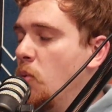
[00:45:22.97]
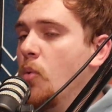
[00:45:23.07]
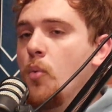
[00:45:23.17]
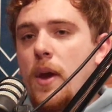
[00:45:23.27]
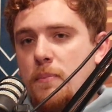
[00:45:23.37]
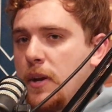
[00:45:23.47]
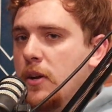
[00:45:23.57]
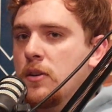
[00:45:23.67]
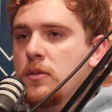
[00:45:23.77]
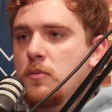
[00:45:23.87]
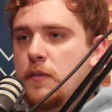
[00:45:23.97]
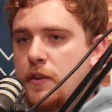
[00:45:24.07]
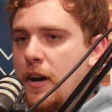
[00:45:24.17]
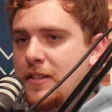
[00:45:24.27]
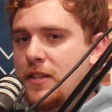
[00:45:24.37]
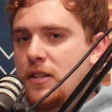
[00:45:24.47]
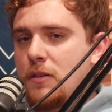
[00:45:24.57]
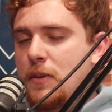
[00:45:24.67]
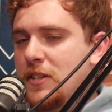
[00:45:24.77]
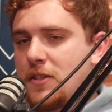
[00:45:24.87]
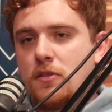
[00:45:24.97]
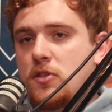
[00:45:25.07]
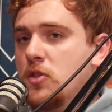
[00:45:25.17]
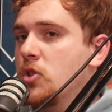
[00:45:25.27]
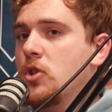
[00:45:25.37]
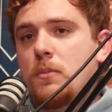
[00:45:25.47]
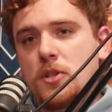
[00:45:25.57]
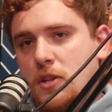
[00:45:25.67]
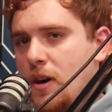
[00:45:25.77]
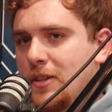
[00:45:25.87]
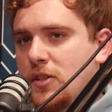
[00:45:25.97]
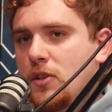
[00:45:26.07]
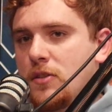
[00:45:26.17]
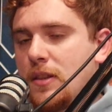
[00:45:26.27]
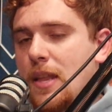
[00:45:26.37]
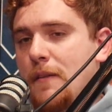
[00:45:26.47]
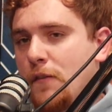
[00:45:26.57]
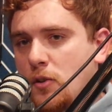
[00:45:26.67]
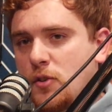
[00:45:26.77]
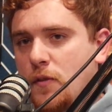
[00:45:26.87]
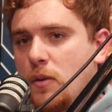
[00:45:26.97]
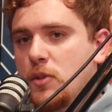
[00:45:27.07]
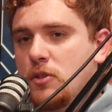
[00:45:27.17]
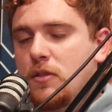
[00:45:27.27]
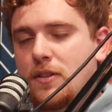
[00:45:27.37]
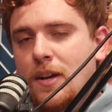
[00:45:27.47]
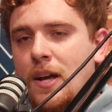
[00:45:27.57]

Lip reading: way bigger with Glass Onion because it looked so much glossier than that first film, which looked